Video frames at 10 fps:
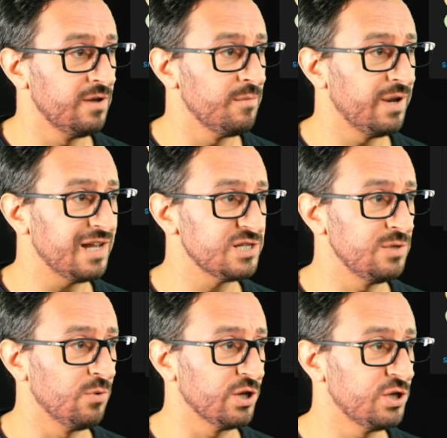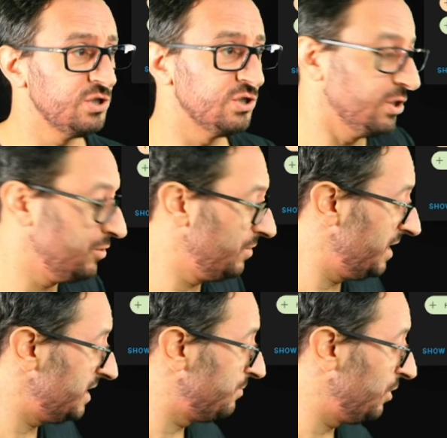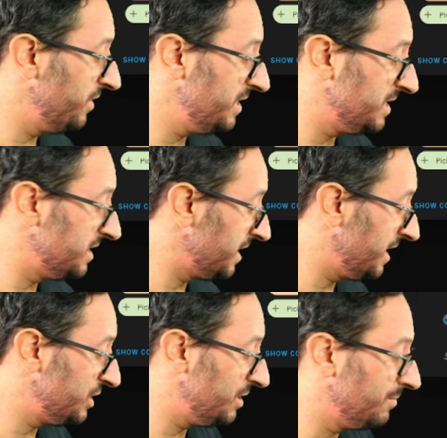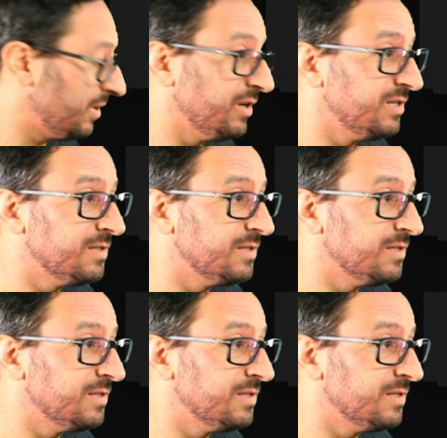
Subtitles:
but actually what I could do is put this as the kitchen blind.